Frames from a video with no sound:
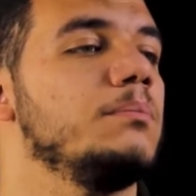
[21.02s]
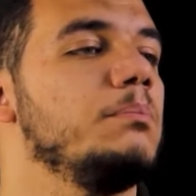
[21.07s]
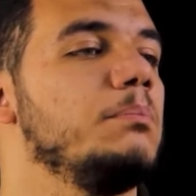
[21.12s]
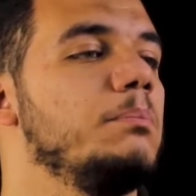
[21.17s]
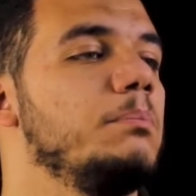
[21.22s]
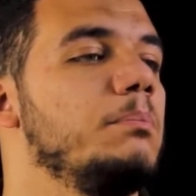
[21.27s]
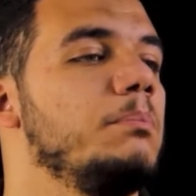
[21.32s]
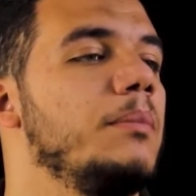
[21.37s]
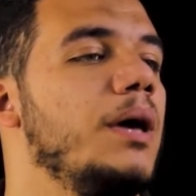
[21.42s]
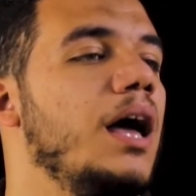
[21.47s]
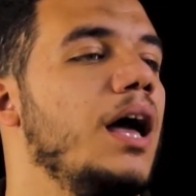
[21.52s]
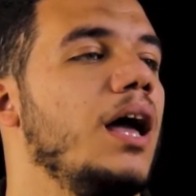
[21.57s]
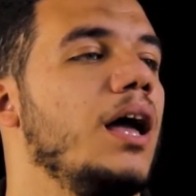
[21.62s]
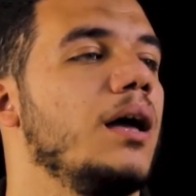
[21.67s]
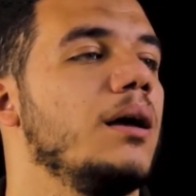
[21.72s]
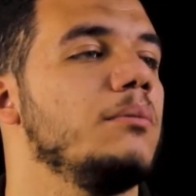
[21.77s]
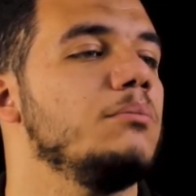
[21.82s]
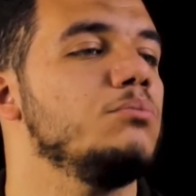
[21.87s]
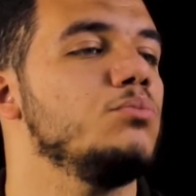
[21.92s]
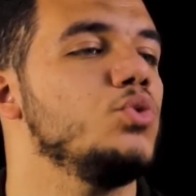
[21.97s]

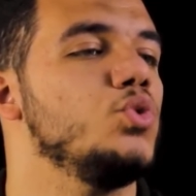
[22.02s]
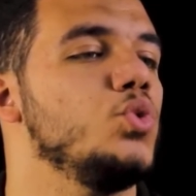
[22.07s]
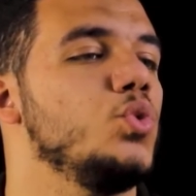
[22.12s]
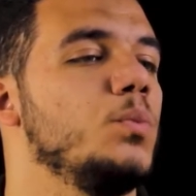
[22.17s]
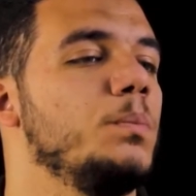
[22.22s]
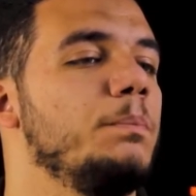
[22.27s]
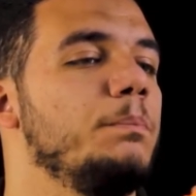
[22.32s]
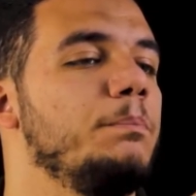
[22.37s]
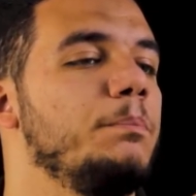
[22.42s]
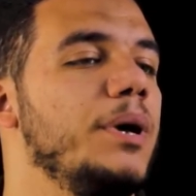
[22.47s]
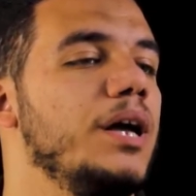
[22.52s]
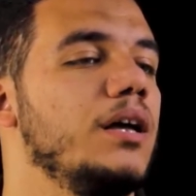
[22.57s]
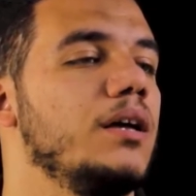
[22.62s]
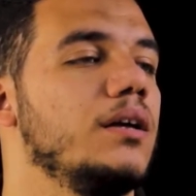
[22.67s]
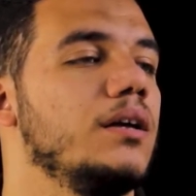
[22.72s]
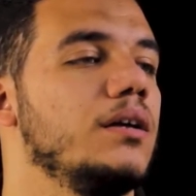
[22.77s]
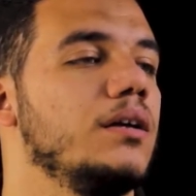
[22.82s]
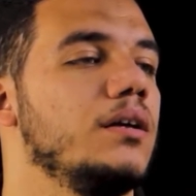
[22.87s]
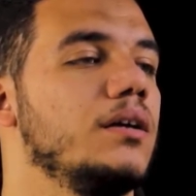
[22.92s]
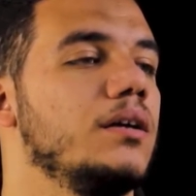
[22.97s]
Mahmoom.
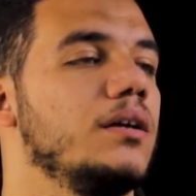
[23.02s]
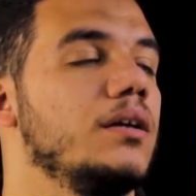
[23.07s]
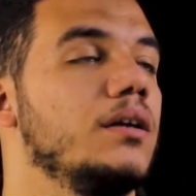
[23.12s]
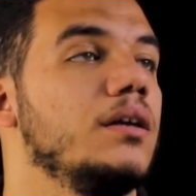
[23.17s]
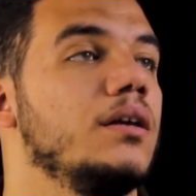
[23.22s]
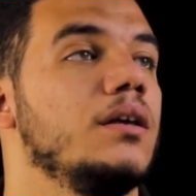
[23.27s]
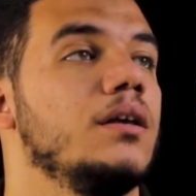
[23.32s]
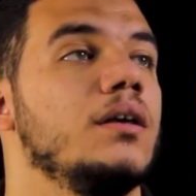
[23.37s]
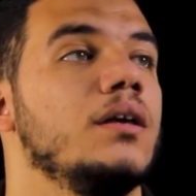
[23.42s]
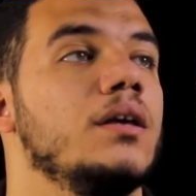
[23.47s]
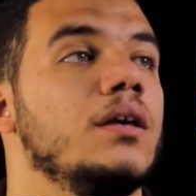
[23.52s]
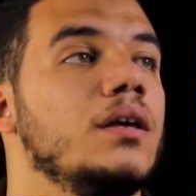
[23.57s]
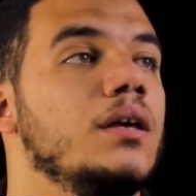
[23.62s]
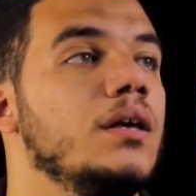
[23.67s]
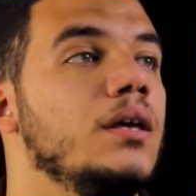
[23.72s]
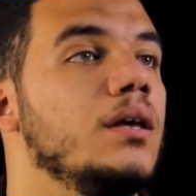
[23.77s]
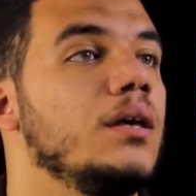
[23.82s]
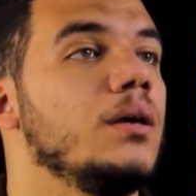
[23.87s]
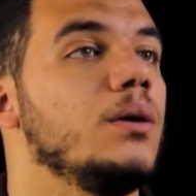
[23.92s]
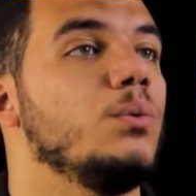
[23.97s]

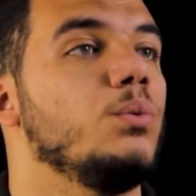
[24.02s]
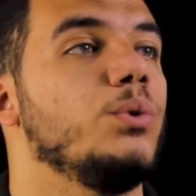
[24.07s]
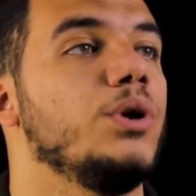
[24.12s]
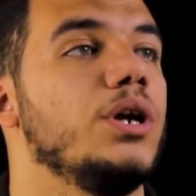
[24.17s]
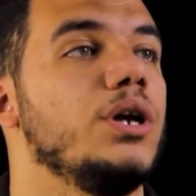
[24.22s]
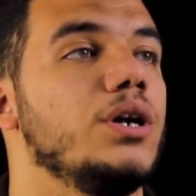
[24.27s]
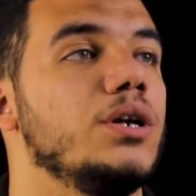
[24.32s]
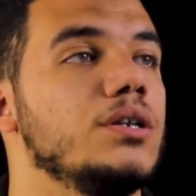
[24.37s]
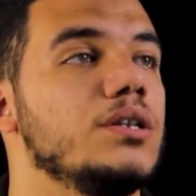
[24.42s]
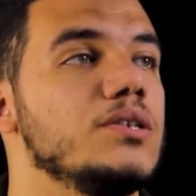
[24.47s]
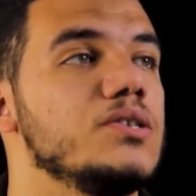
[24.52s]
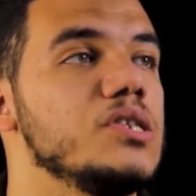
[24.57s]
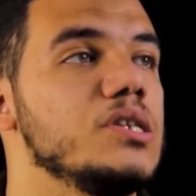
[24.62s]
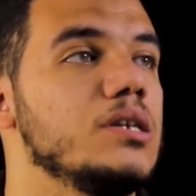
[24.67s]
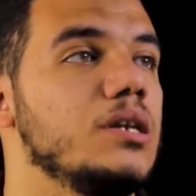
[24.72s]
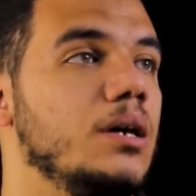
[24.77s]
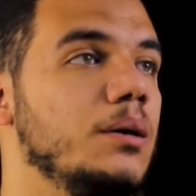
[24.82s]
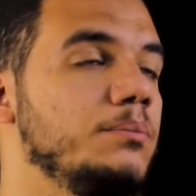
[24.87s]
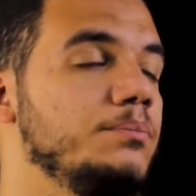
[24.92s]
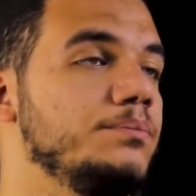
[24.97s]
Where does it
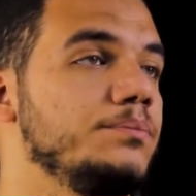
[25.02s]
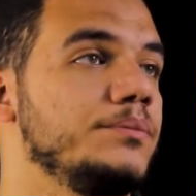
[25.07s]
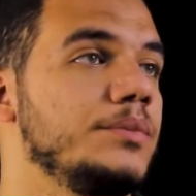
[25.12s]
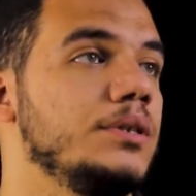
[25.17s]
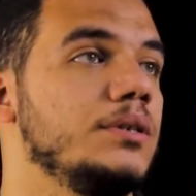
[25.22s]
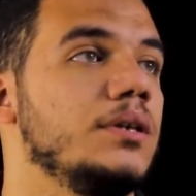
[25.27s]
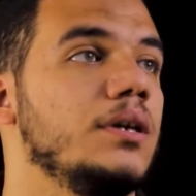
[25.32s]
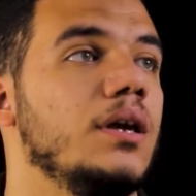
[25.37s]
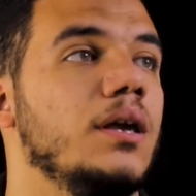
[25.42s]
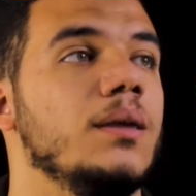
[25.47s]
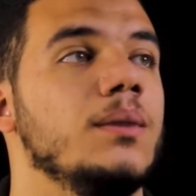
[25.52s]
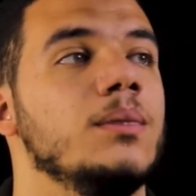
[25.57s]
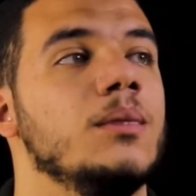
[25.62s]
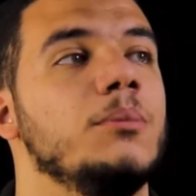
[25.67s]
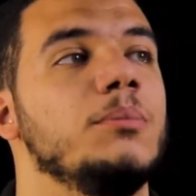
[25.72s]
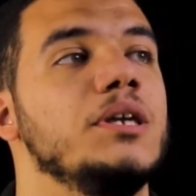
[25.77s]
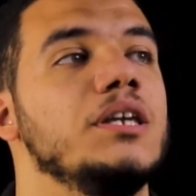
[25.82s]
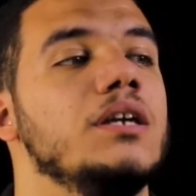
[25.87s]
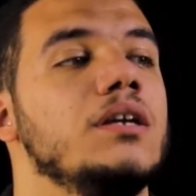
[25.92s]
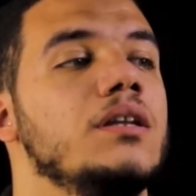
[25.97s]
come? In the
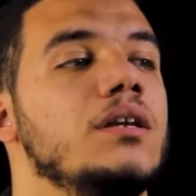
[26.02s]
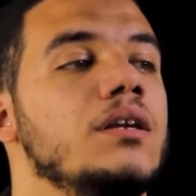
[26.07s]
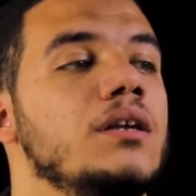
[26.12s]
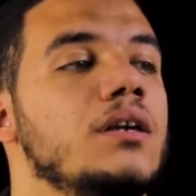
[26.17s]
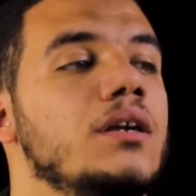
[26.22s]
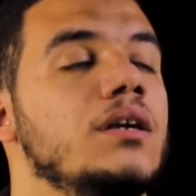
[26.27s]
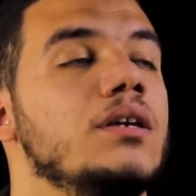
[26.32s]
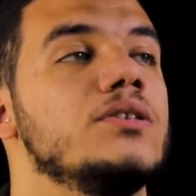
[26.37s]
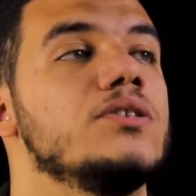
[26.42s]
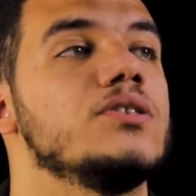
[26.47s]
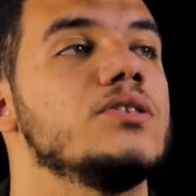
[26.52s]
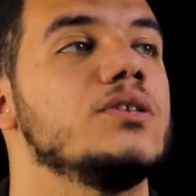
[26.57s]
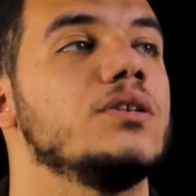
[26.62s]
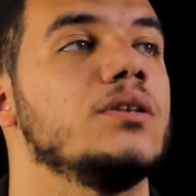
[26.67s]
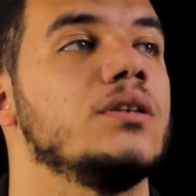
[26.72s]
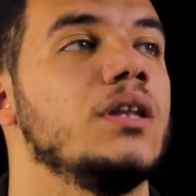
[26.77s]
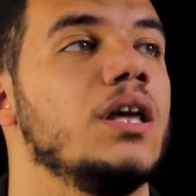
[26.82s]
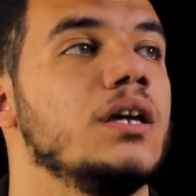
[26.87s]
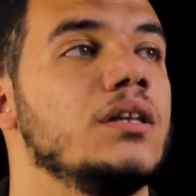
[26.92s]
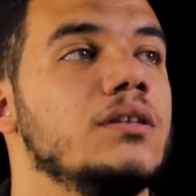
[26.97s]
beginning, it's
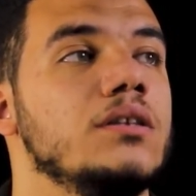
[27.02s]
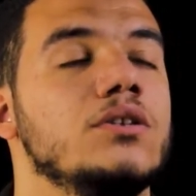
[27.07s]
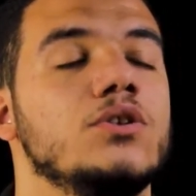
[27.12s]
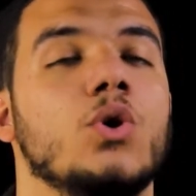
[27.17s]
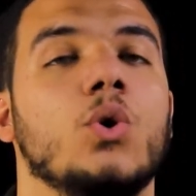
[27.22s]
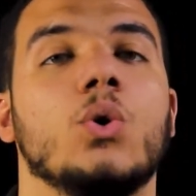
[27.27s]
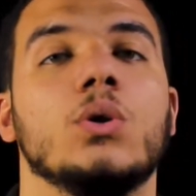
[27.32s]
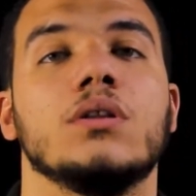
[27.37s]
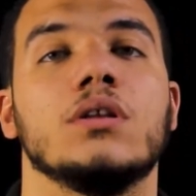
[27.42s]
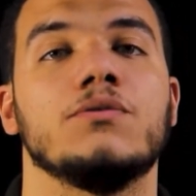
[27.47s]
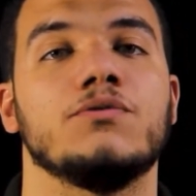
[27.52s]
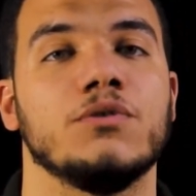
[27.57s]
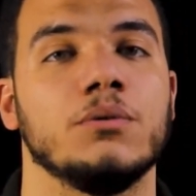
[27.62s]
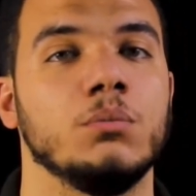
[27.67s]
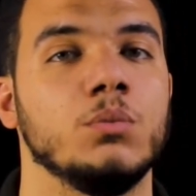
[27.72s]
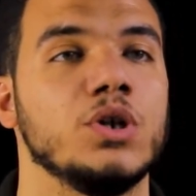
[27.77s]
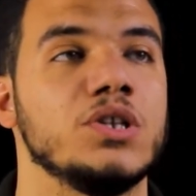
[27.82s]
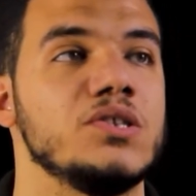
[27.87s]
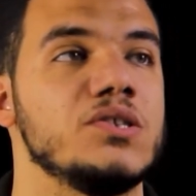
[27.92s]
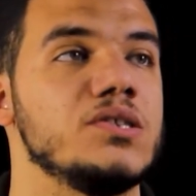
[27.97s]
connected only from
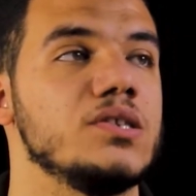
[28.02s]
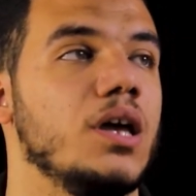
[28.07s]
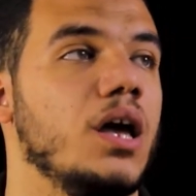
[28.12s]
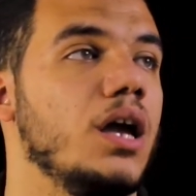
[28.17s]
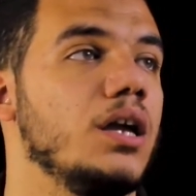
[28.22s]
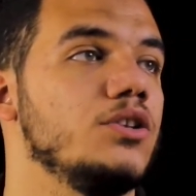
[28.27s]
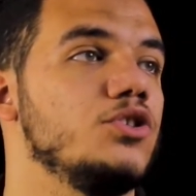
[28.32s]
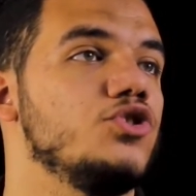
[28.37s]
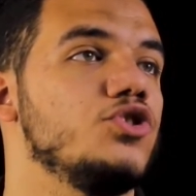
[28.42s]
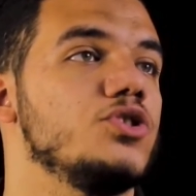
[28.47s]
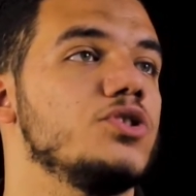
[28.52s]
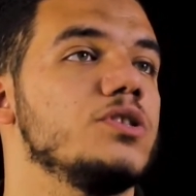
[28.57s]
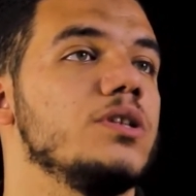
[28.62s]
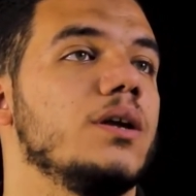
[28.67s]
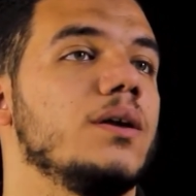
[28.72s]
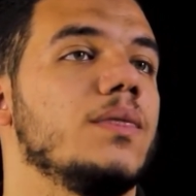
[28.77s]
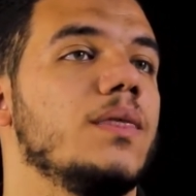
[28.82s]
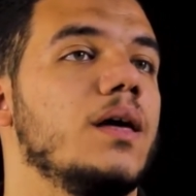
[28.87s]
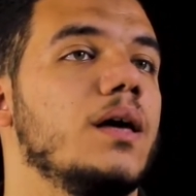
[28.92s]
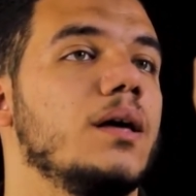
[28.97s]
one side, just
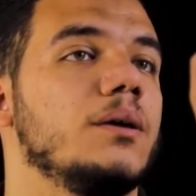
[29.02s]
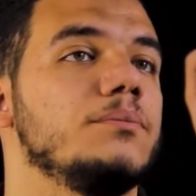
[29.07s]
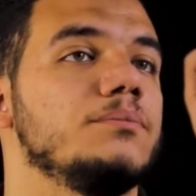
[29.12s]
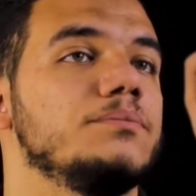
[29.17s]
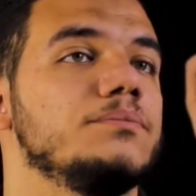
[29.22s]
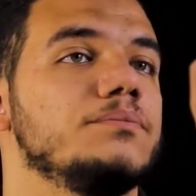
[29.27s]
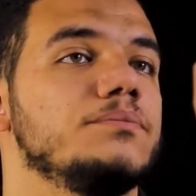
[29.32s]
like that.